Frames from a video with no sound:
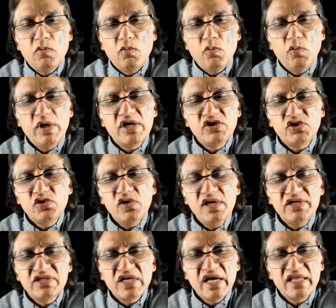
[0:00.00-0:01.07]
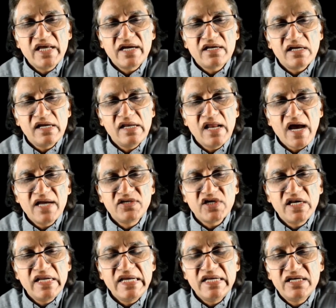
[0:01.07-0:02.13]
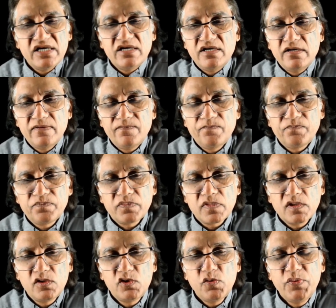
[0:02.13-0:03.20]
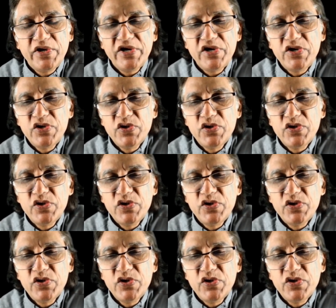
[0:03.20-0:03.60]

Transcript: We can surely say that Elijah needed to be